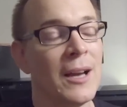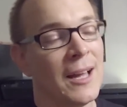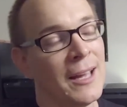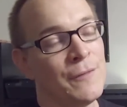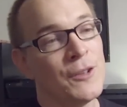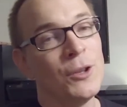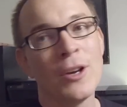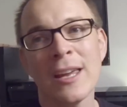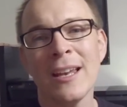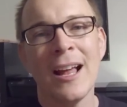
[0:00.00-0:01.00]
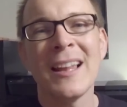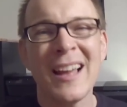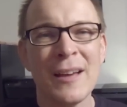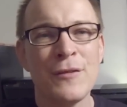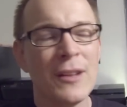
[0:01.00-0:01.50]
If you look at,
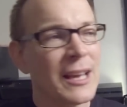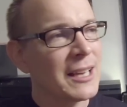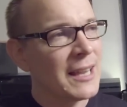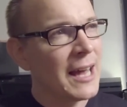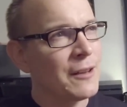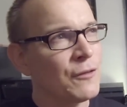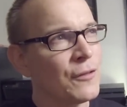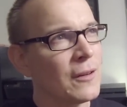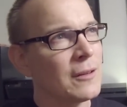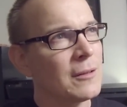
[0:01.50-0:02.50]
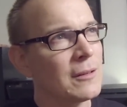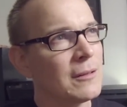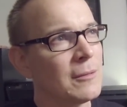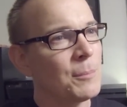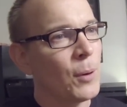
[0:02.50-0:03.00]
I feel like a lot of
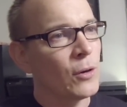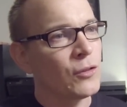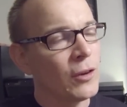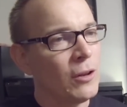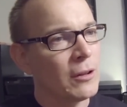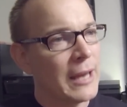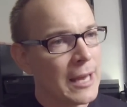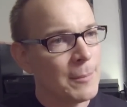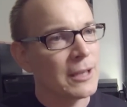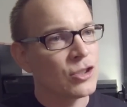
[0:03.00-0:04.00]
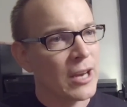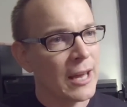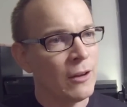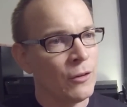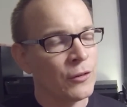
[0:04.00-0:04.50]
personal gaming
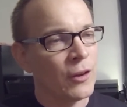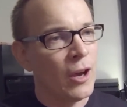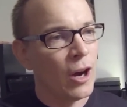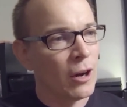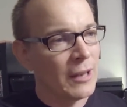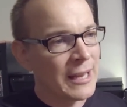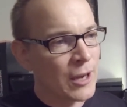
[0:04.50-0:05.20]
channels are like